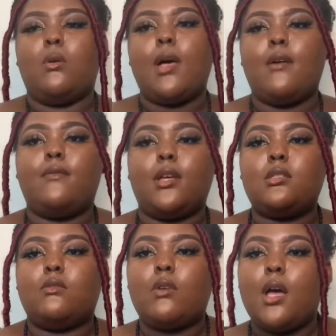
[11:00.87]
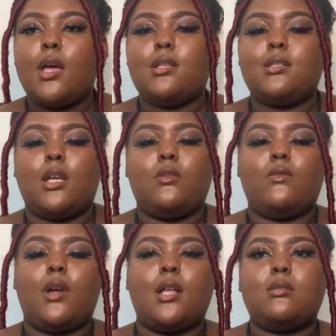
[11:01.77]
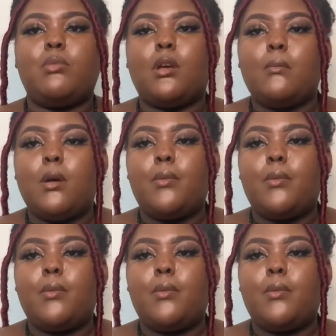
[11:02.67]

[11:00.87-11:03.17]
show you how I